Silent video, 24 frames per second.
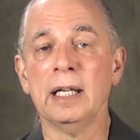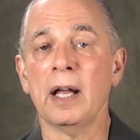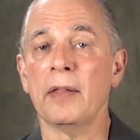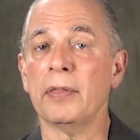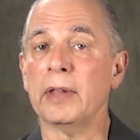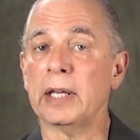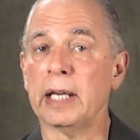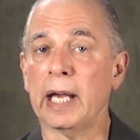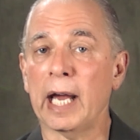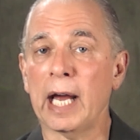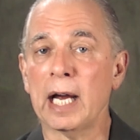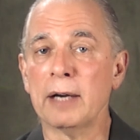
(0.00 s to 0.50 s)

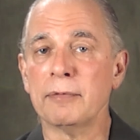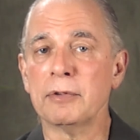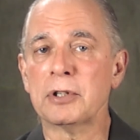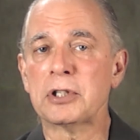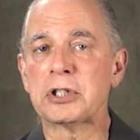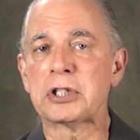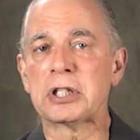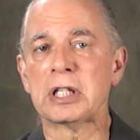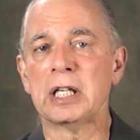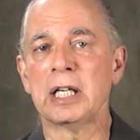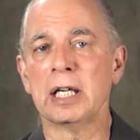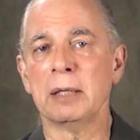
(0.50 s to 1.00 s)
The
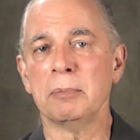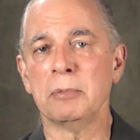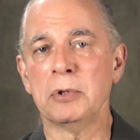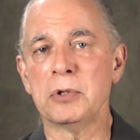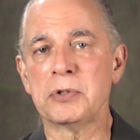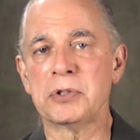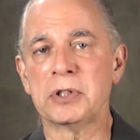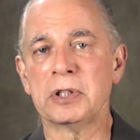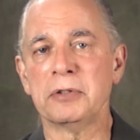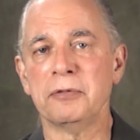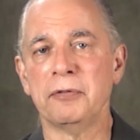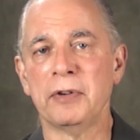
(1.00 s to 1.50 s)
average time
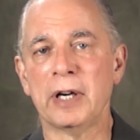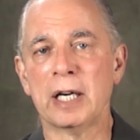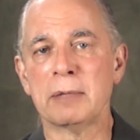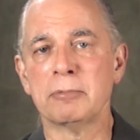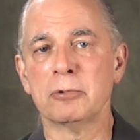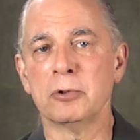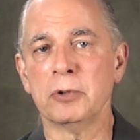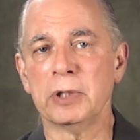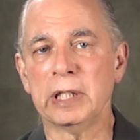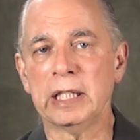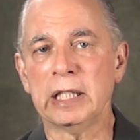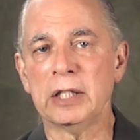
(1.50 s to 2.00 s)
using
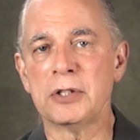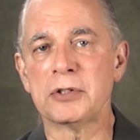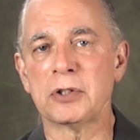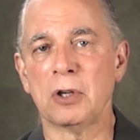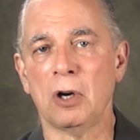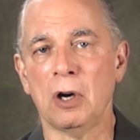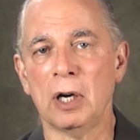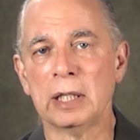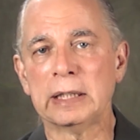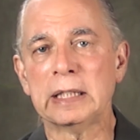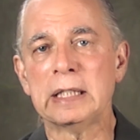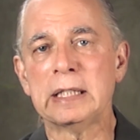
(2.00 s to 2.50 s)
Fibro-Ease
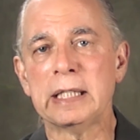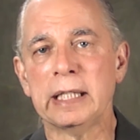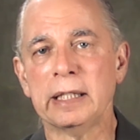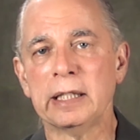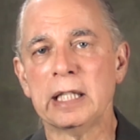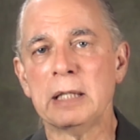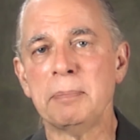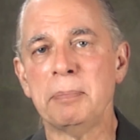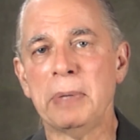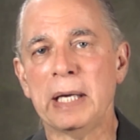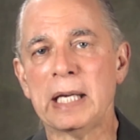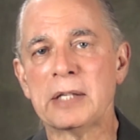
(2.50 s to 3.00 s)
on a
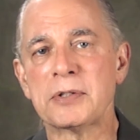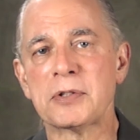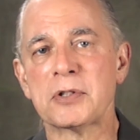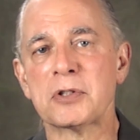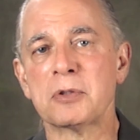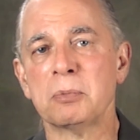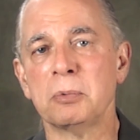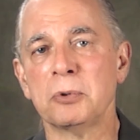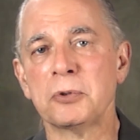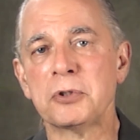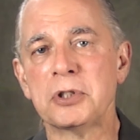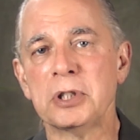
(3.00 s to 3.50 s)
daily
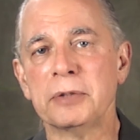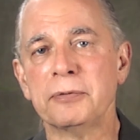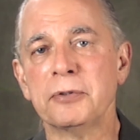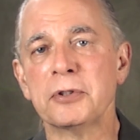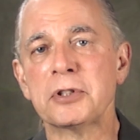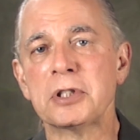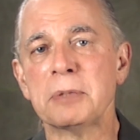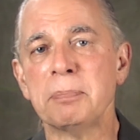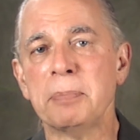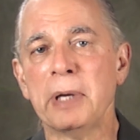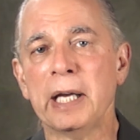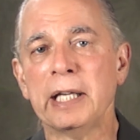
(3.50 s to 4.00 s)
basis will differ
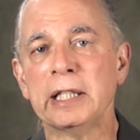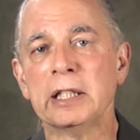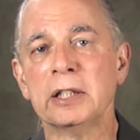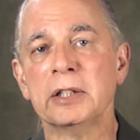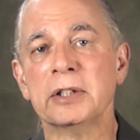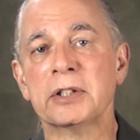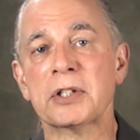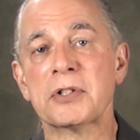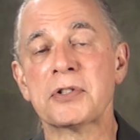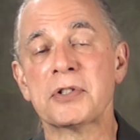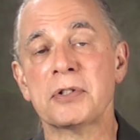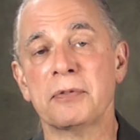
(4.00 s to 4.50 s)
depending
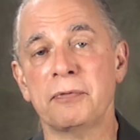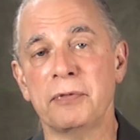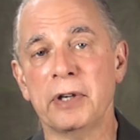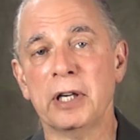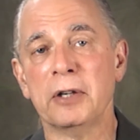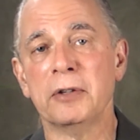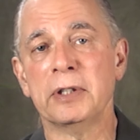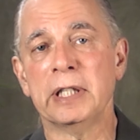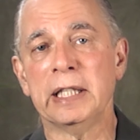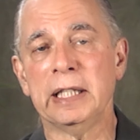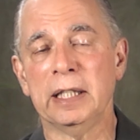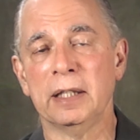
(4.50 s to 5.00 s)
on the
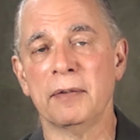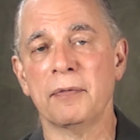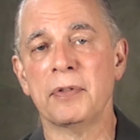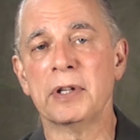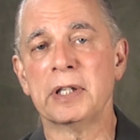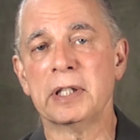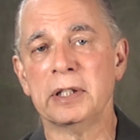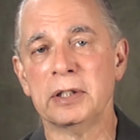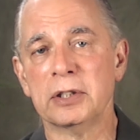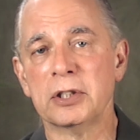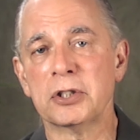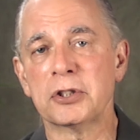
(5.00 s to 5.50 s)
severity of the
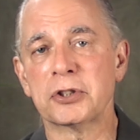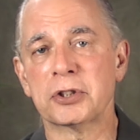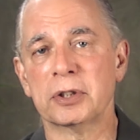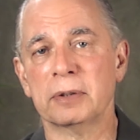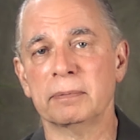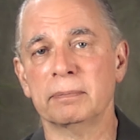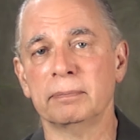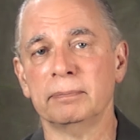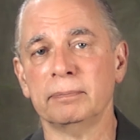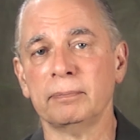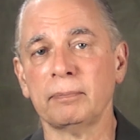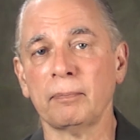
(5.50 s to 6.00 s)

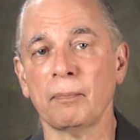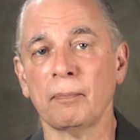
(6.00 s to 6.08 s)
condition.